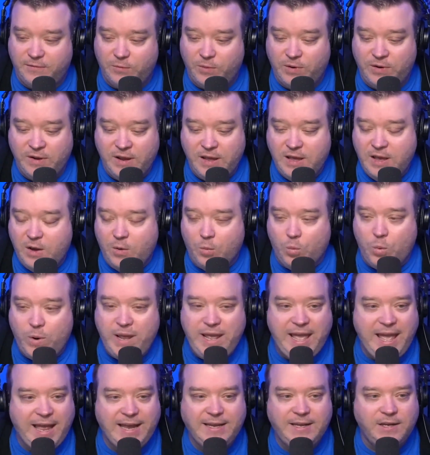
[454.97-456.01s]
And
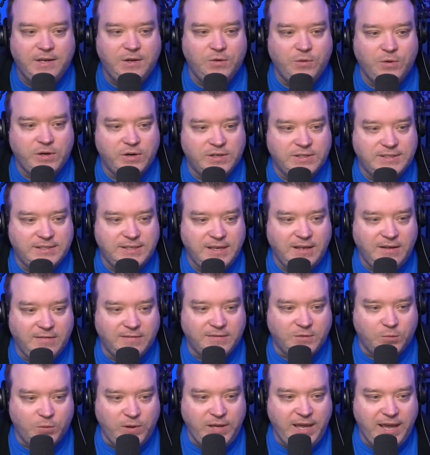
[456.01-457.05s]
we had to do it
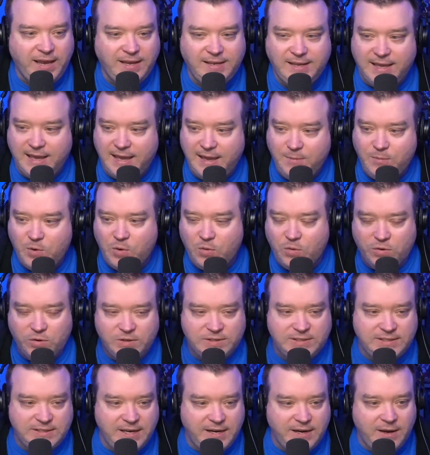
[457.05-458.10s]
ourselves. We had camcorders
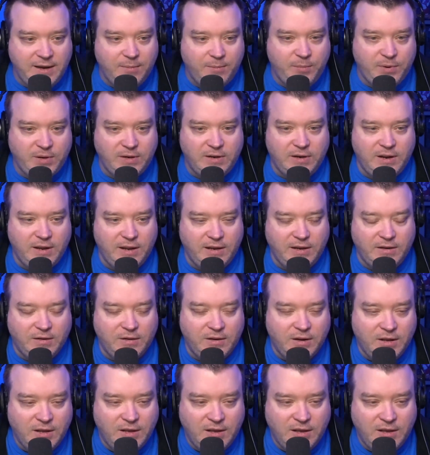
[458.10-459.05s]
set up and in,